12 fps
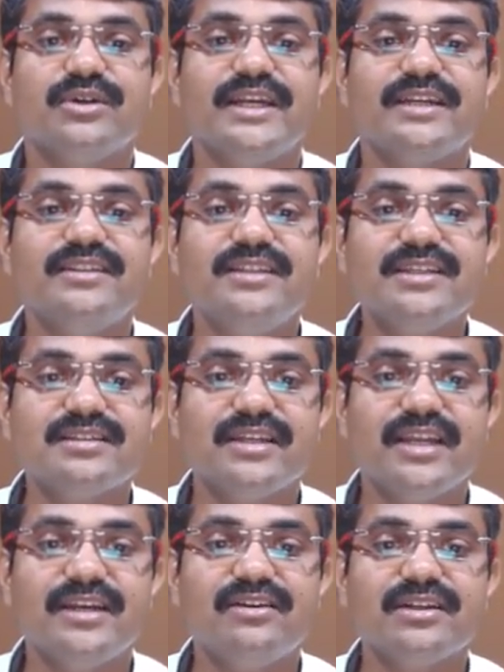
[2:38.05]
So at
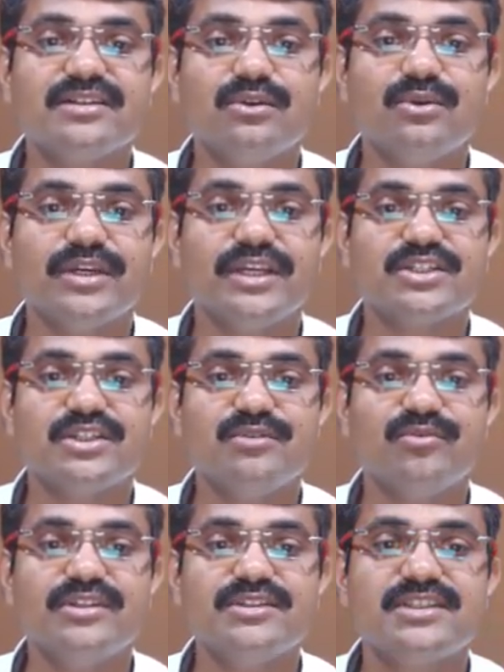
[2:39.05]
this address
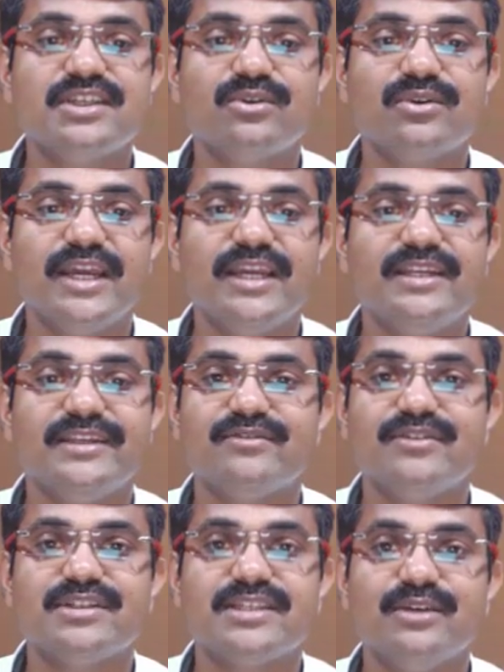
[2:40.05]
location
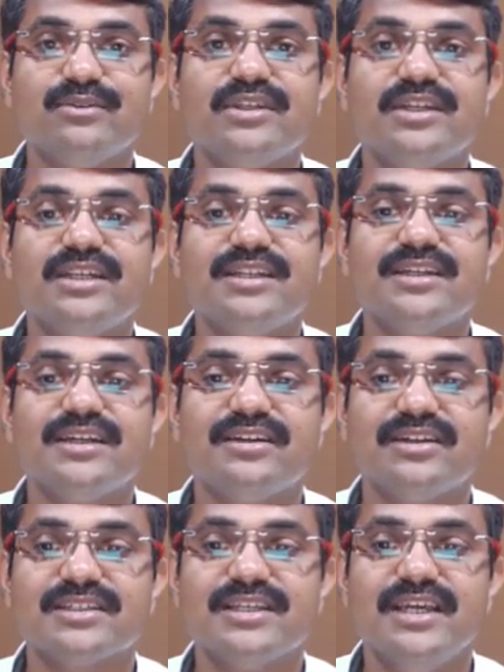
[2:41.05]
109, it will save the
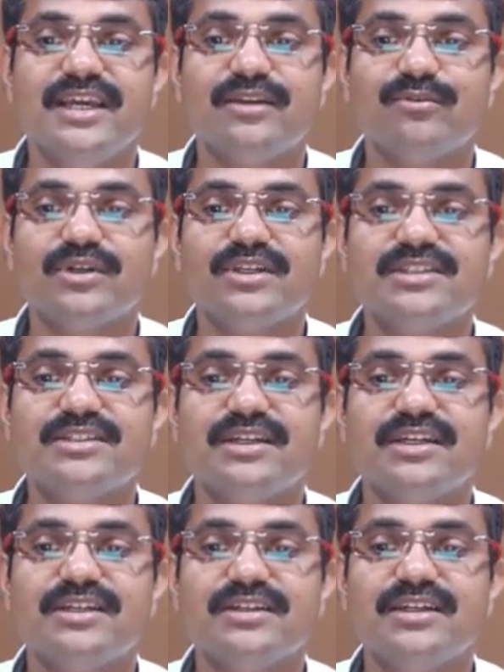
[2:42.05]
return address. And what
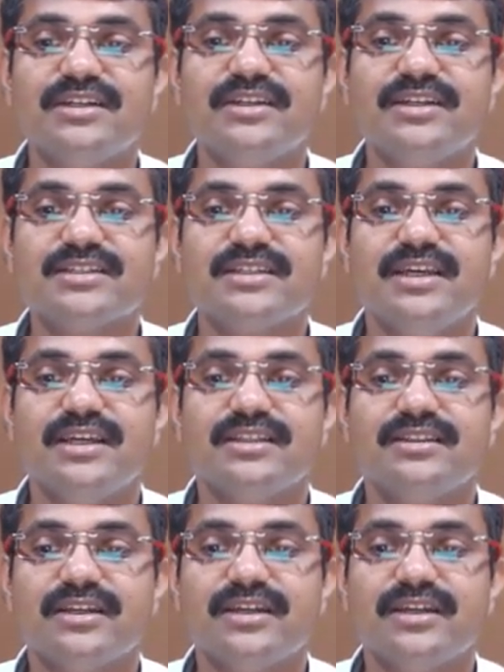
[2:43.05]
is the return address?